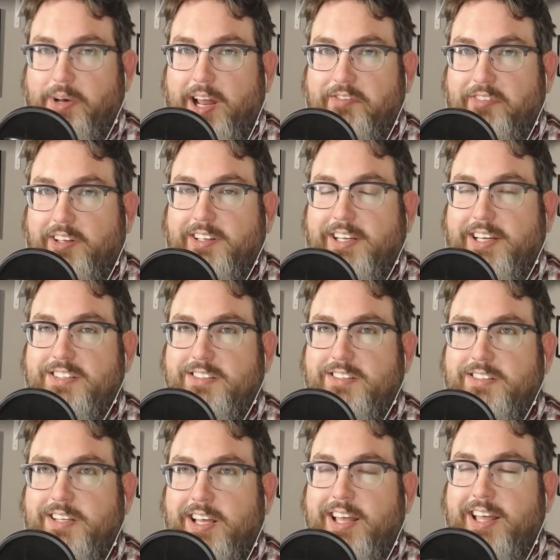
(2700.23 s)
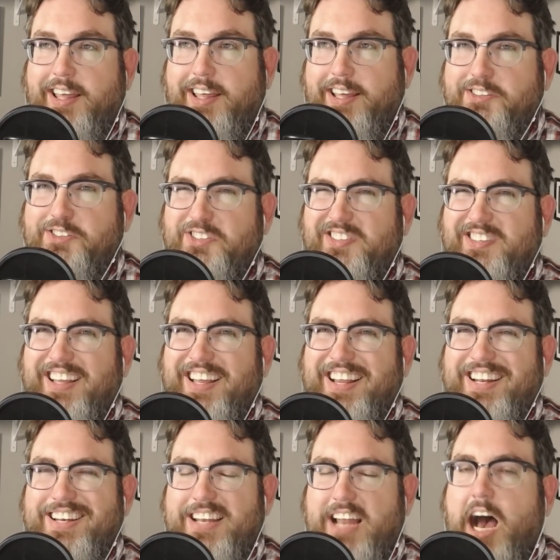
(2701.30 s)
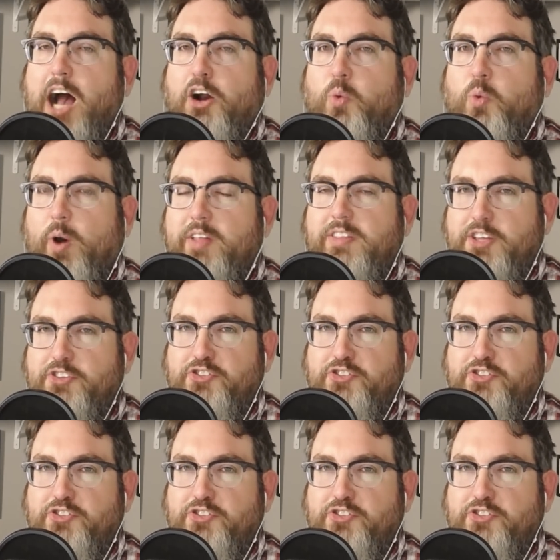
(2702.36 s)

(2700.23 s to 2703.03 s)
but I feel like it's not quite the